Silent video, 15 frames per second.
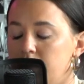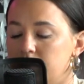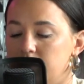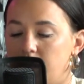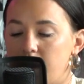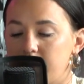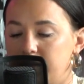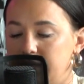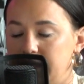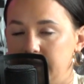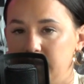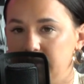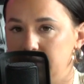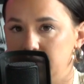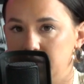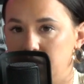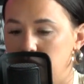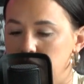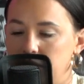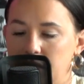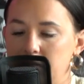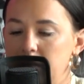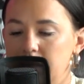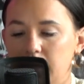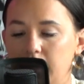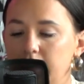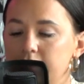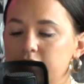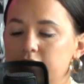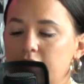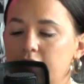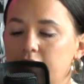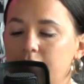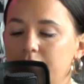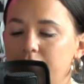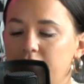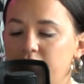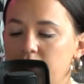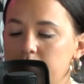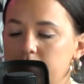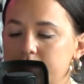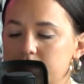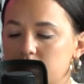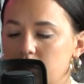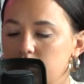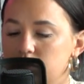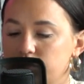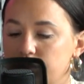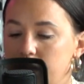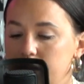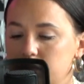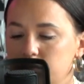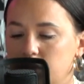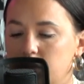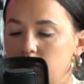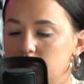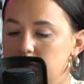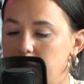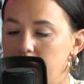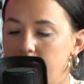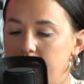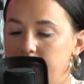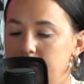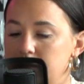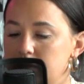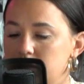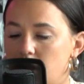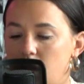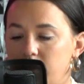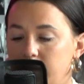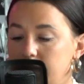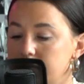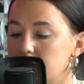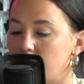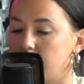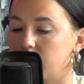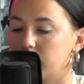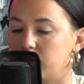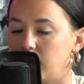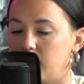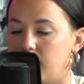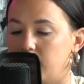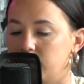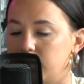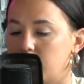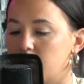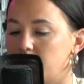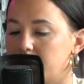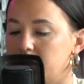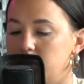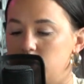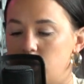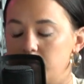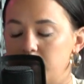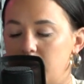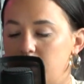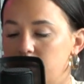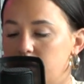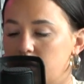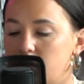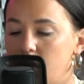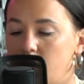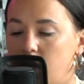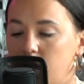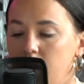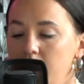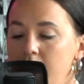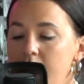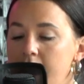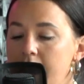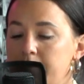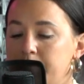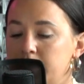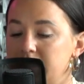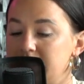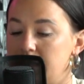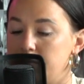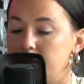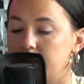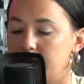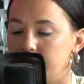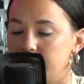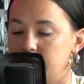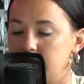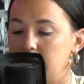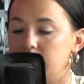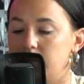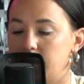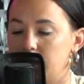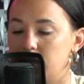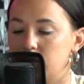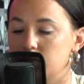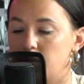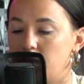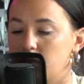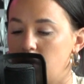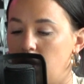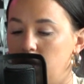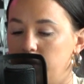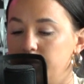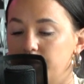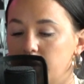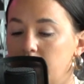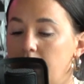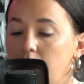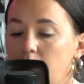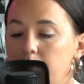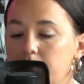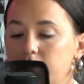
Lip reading: Luckily, or maybe not, the family's close friends were close behind and saw the entire thing. They quickly jumped out of their car and put Tim and Kacie in theirs while calling for help.